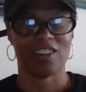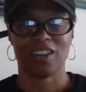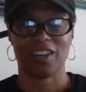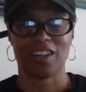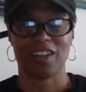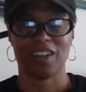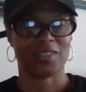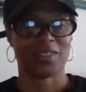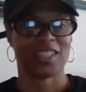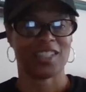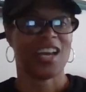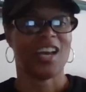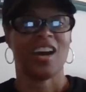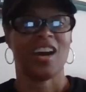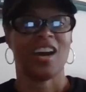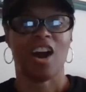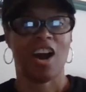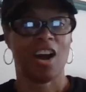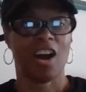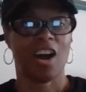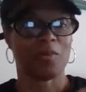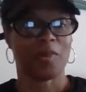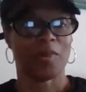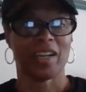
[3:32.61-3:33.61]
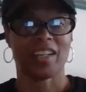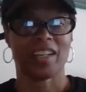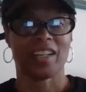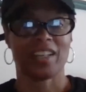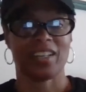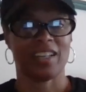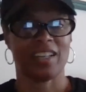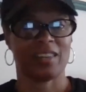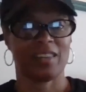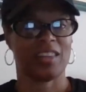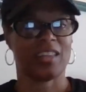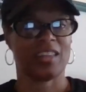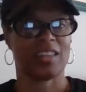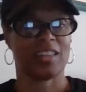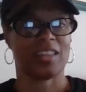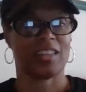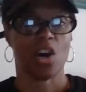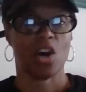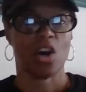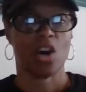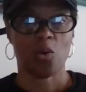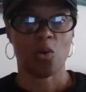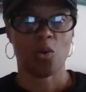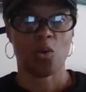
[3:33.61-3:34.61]
I was already in the
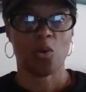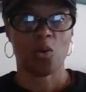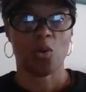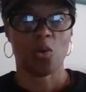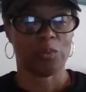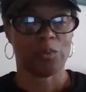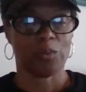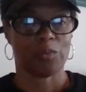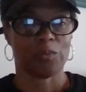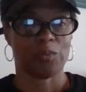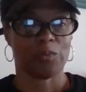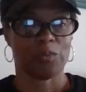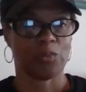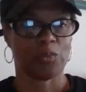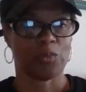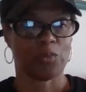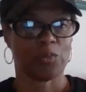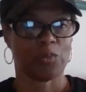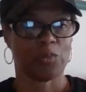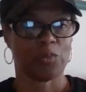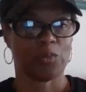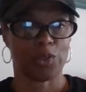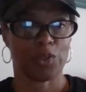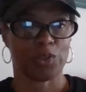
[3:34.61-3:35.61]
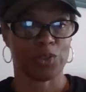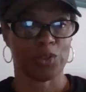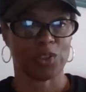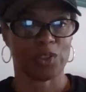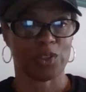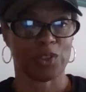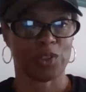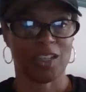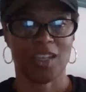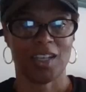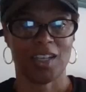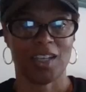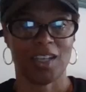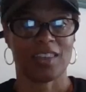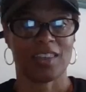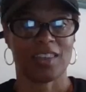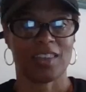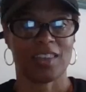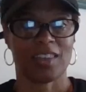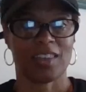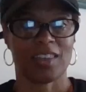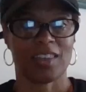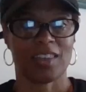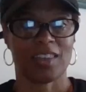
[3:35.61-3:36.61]
no word, the
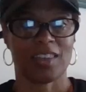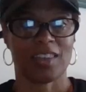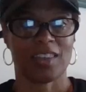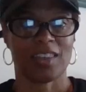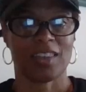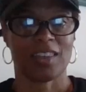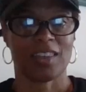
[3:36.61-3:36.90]
no.